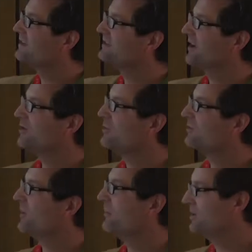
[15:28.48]
this
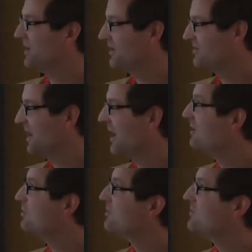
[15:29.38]
anonymous publication are a
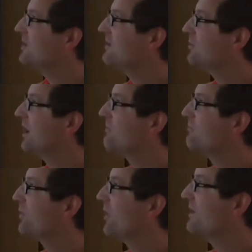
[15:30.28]
good thing to like
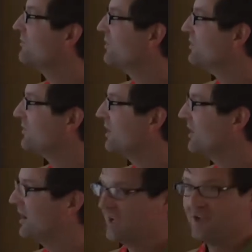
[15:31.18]
break with
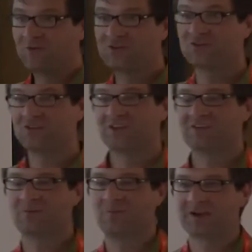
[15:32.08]
the thing
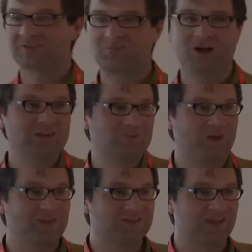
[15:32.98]
that Max Planck
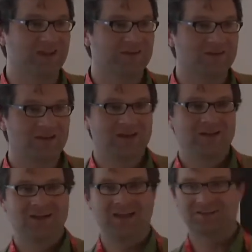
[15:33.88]
once said.
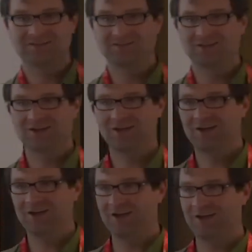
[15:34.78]
Like,
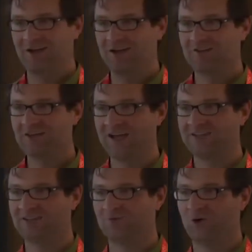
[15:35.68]

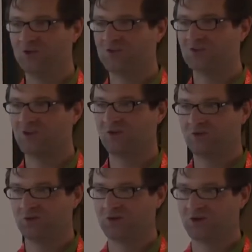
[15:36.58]
science advances a
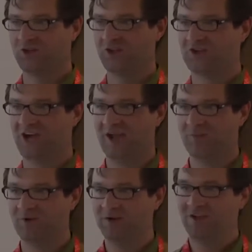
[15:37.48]
funeral at a
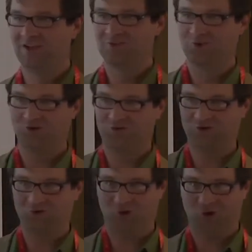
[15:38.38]
time. So if
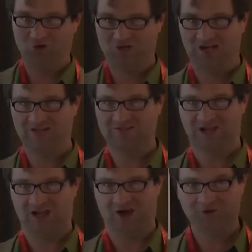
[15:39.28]
the old guys
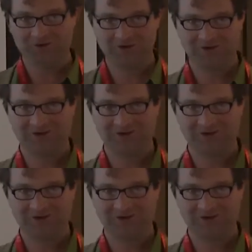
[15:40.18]
die out,